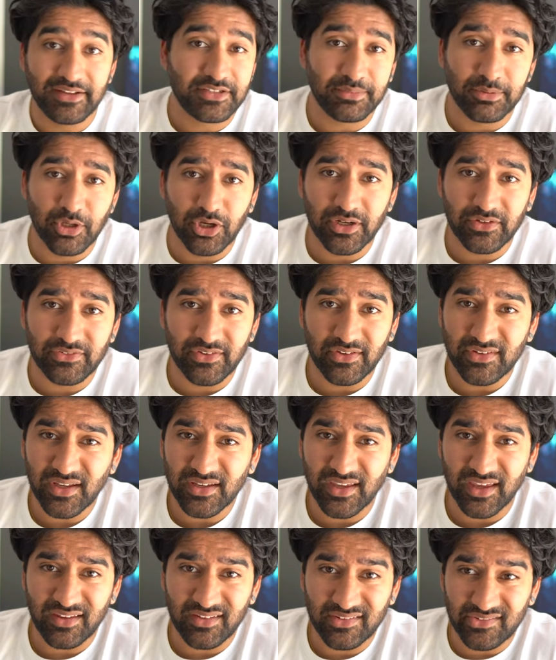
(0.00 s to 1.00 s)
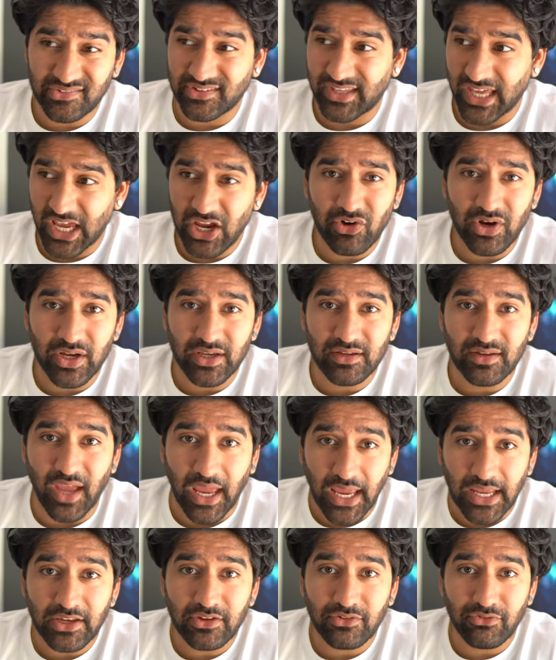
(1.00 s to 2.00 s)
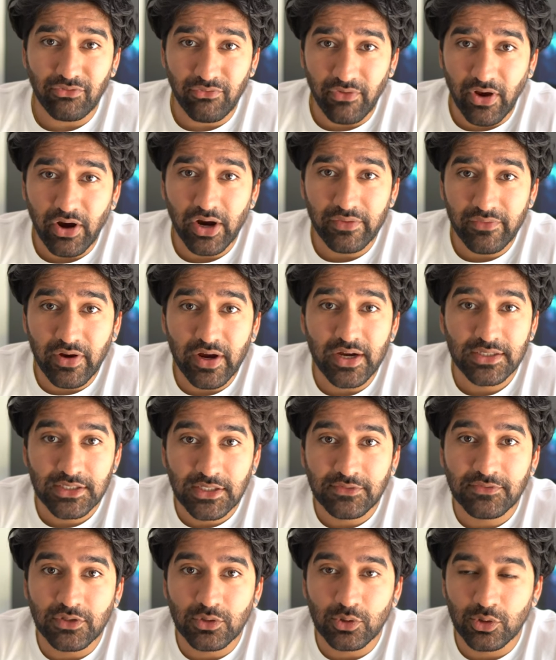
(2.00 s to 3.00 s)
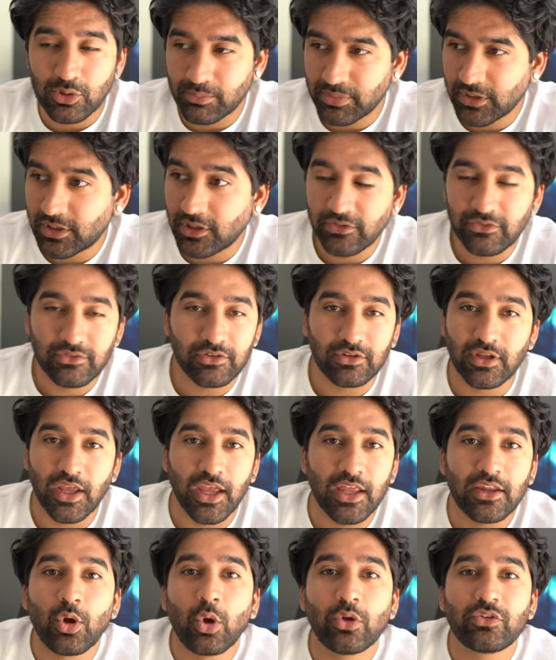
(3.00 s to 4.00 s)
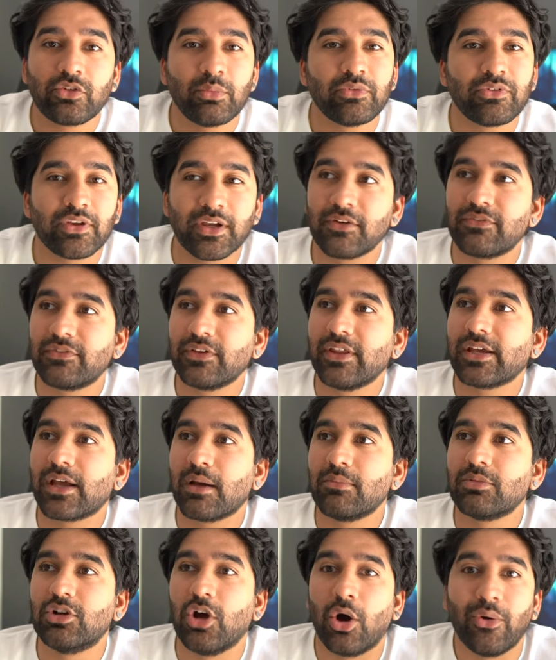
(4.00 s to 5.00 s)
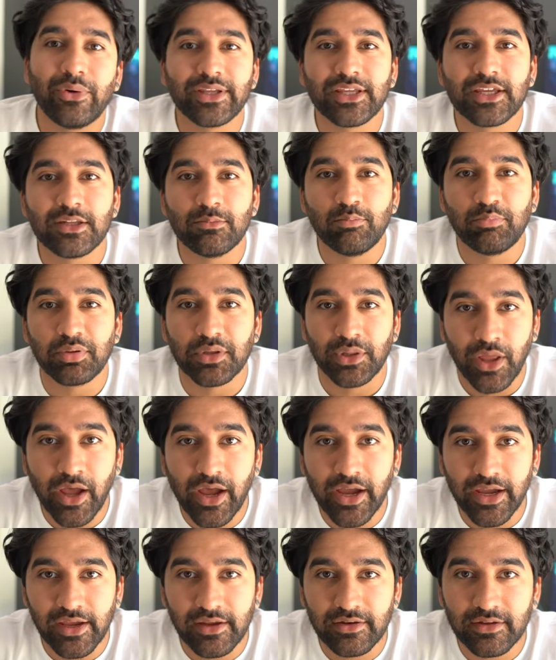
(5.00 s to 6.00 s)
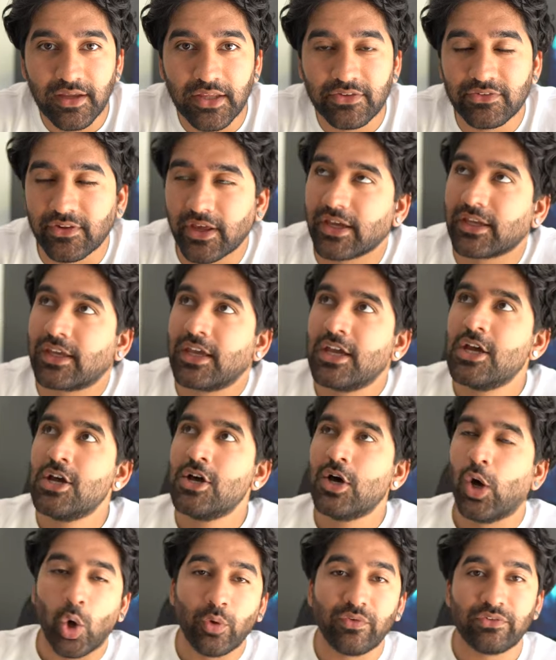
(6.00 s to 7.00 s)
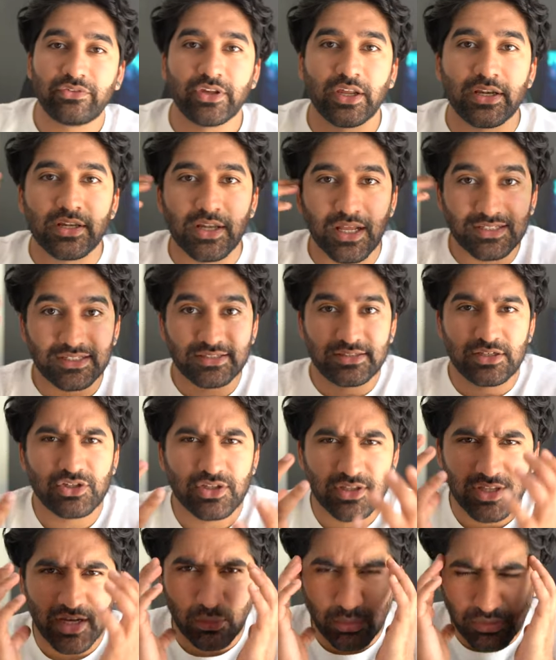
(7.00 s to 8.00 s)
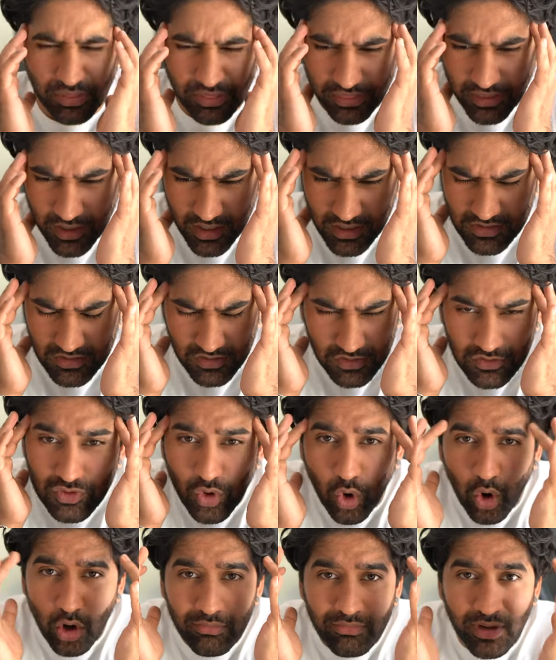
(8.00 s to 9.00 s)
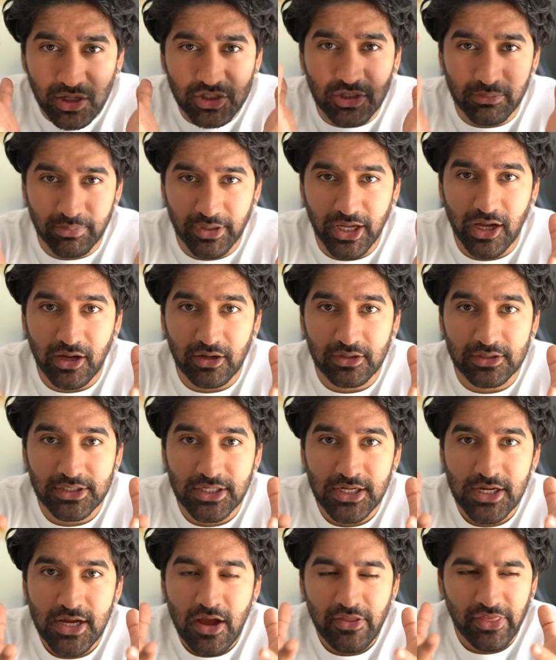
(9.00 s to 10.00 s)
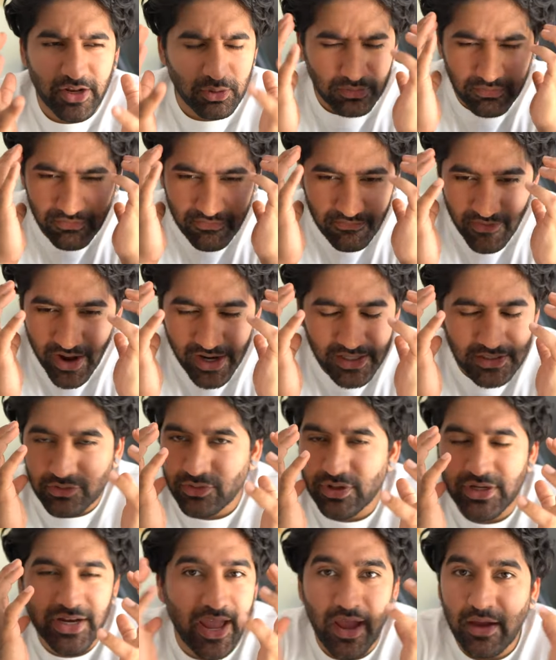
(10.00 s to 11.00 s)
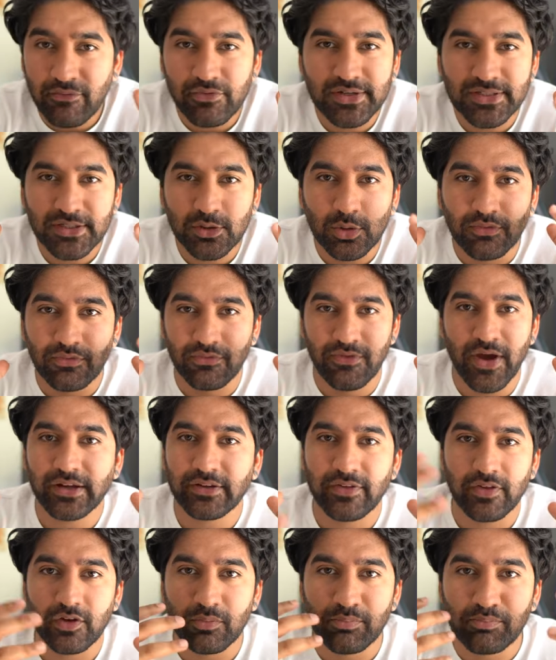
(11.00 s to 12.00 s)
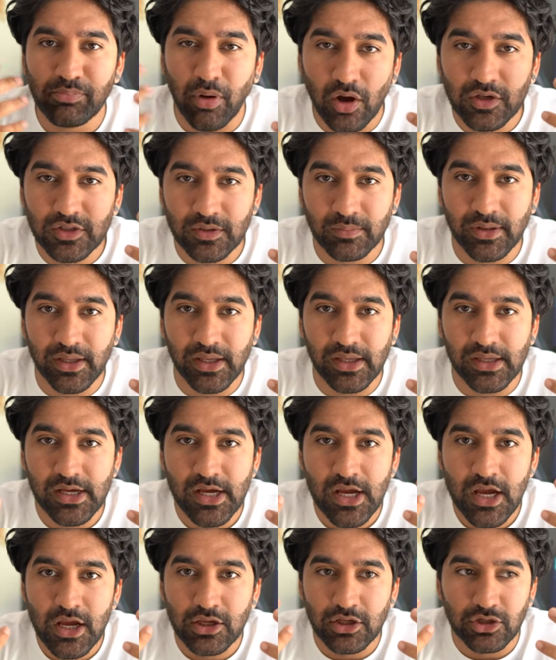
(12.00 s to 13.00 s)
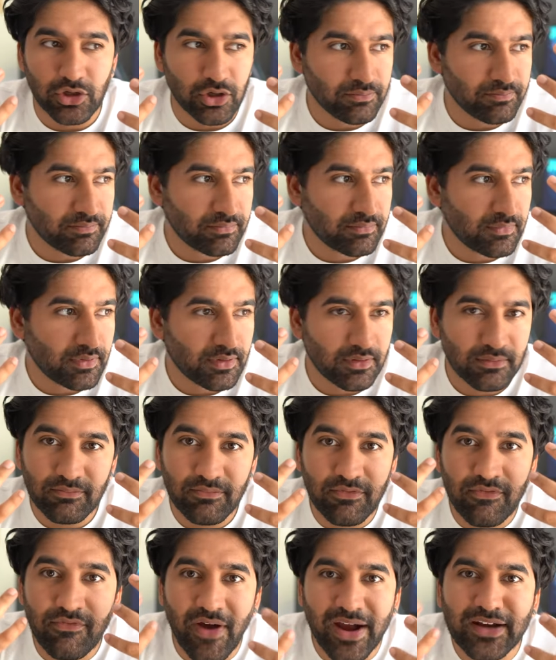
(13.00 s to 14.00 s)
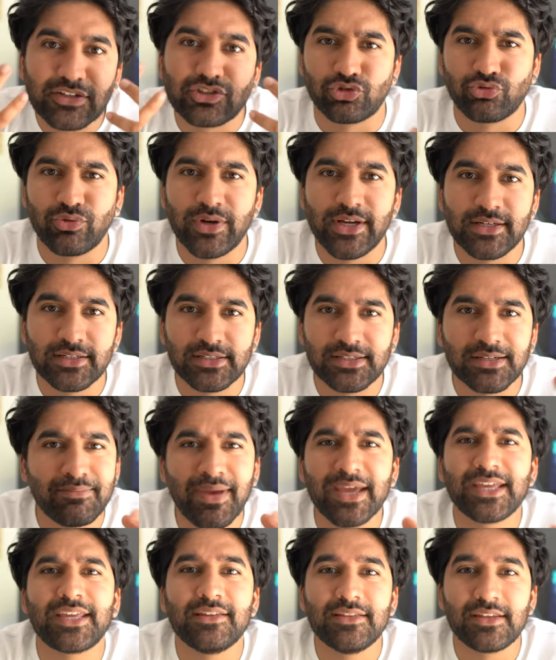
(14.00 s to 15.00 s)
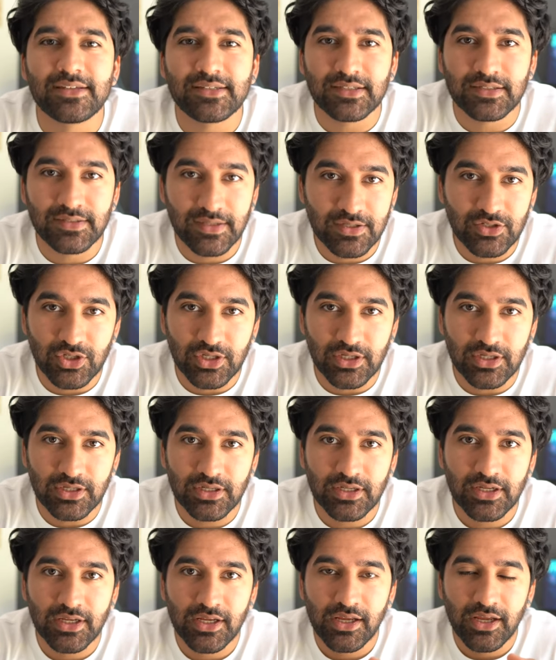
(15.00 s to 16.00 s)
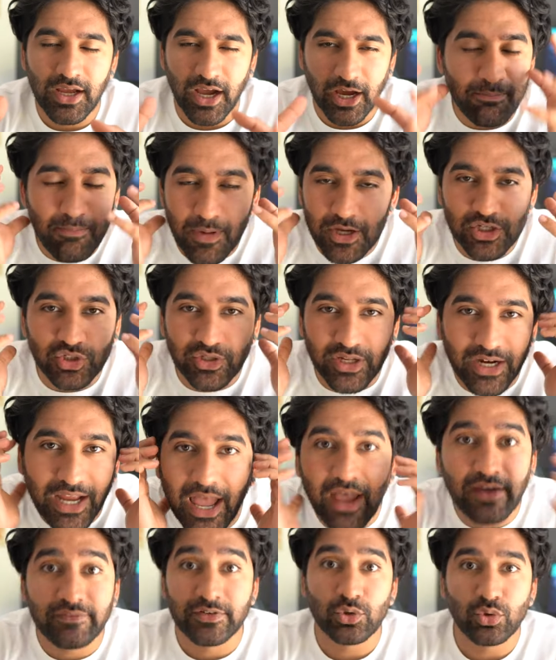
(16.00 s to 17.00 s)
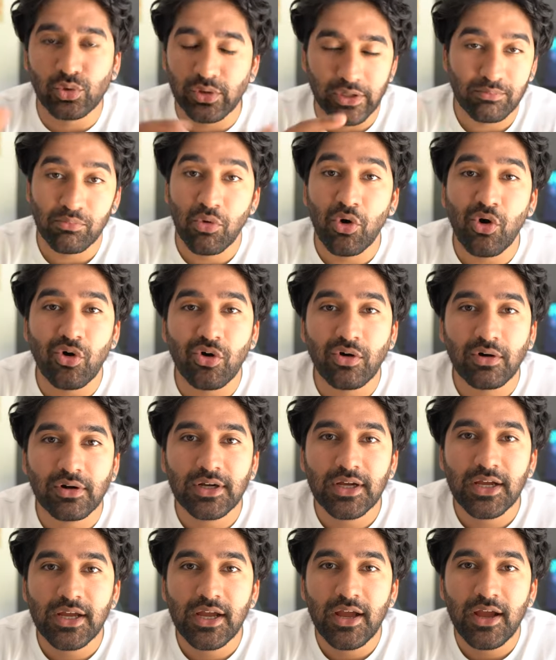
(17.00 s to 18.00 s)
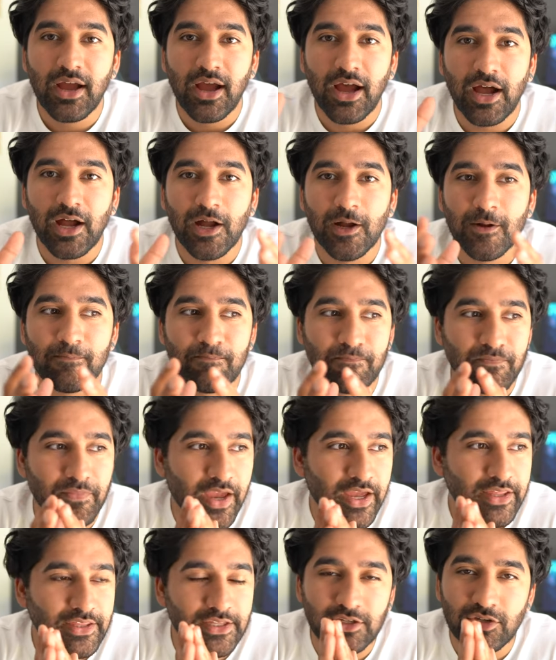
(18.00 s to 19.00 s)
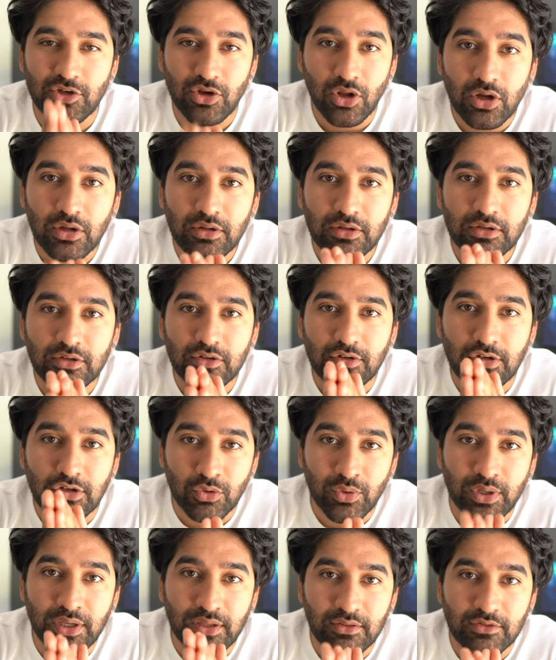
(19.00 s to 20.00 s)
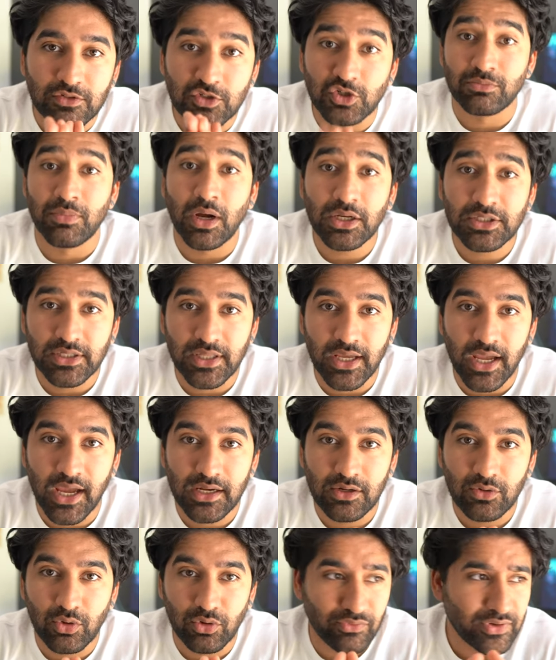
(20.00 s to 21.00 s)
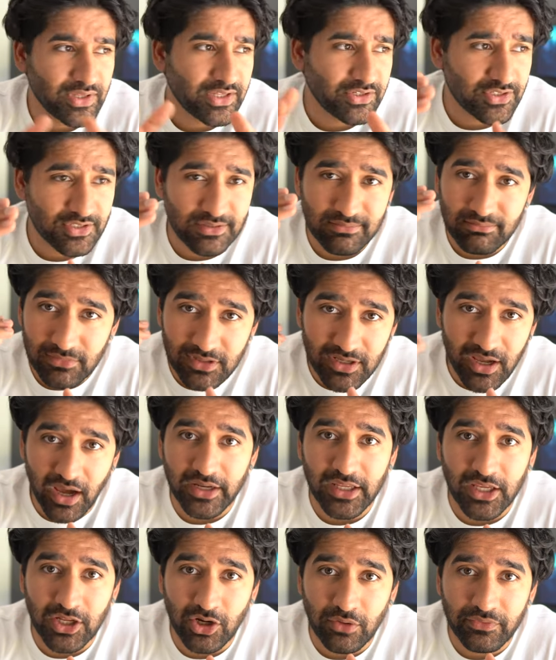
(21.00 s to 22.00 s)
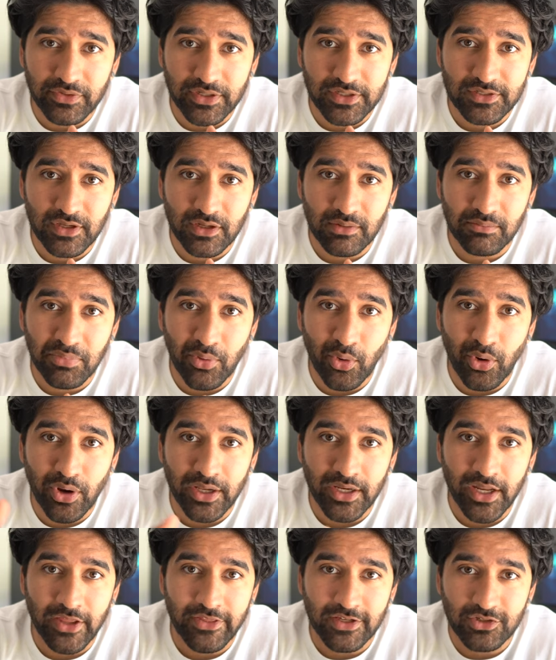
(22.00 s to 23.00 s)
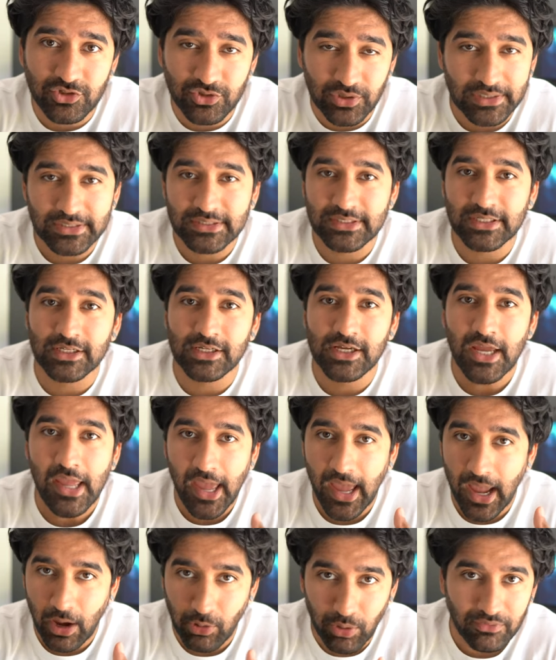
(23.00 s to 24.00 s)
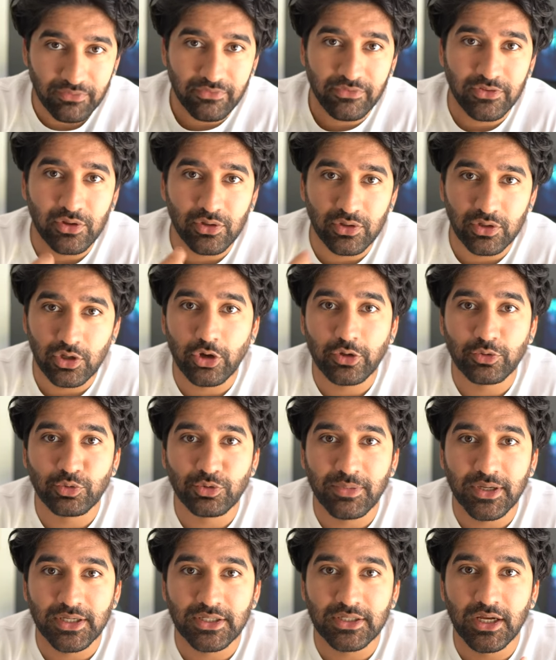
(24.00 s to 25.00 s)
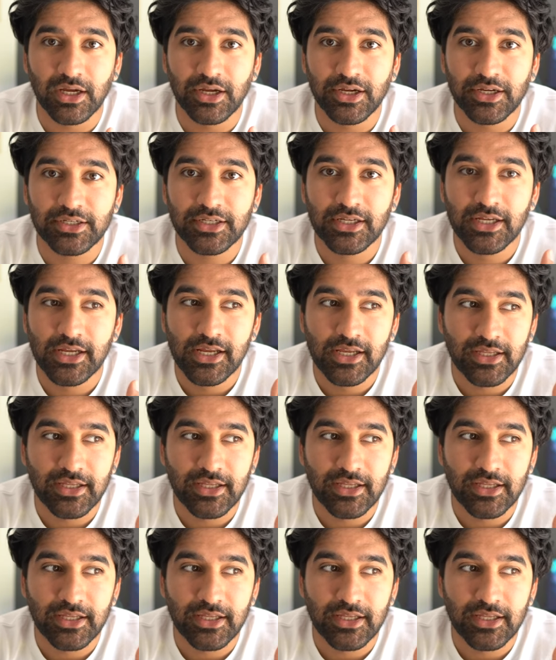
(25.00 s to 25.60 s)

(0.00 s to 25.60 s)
And to be honest, it's like scary. It is very, very difficult because, you know, it's almost like I feel like I'm going in blind. It's like all of a sudden a decision that I would think so much about, that I would factor in every single factor that could possibly, you know, factor in to making this decision. I'd make sure that I have it all and more um, and then not doing too much of that or really just cutting it off at a certain point and then trusting how I feel and going with my gut.